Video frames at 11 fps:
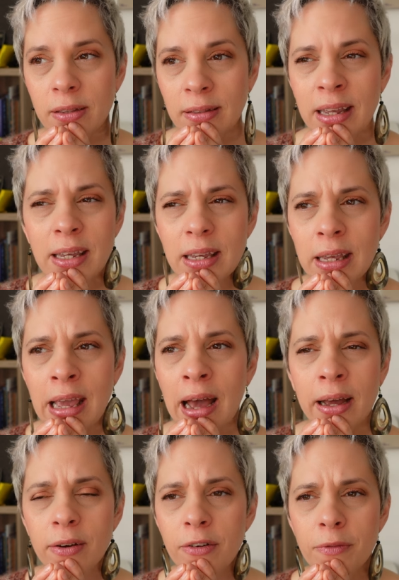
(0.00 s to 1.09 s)
think,
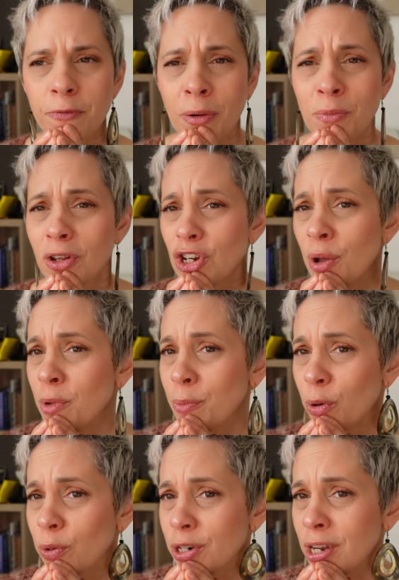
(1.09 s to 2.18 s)
yeah, from the German
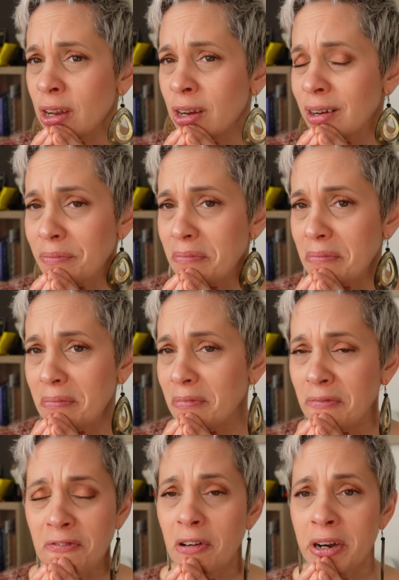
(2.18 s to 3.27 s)
border,
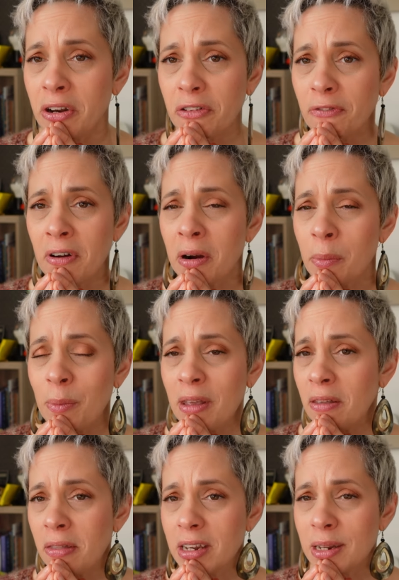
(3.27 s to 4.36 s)
very not far, maybe
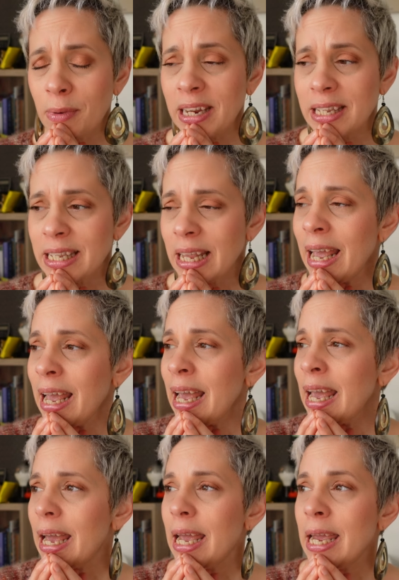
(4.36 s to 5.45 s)
30 minutes,
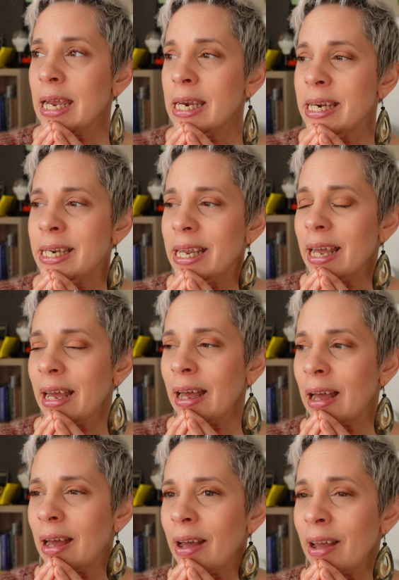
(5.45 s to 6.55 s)
and
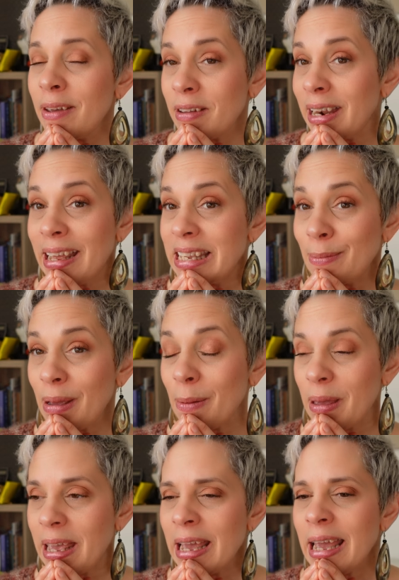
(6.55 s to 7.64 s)
even less
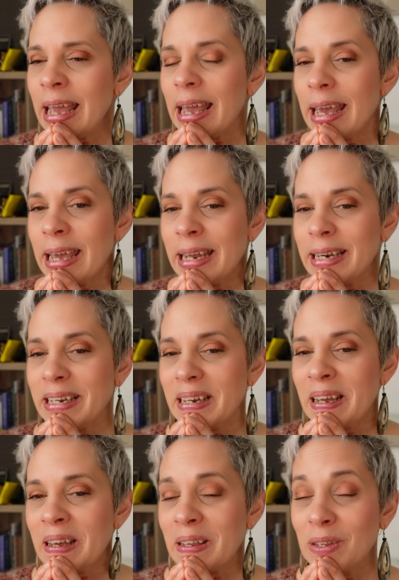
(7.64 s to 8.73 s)
maybe. And
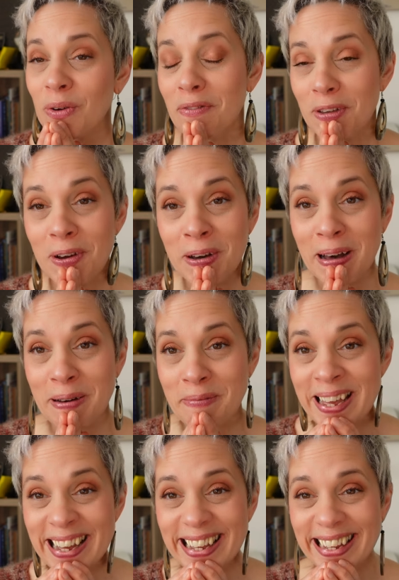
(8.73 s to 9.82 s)
so if you're
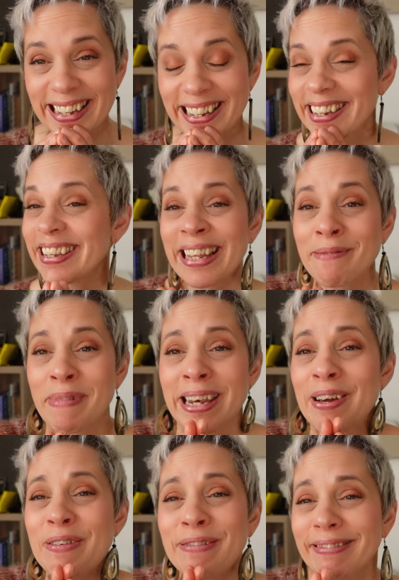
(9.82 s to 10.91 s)
coming, just let me
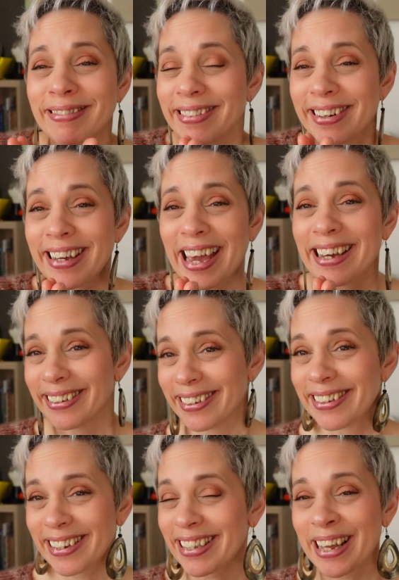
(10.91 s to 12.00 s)
know, okay?
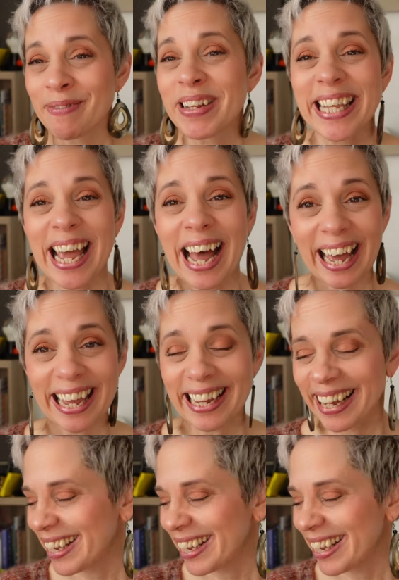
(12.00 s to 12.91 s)
Just come and say hi.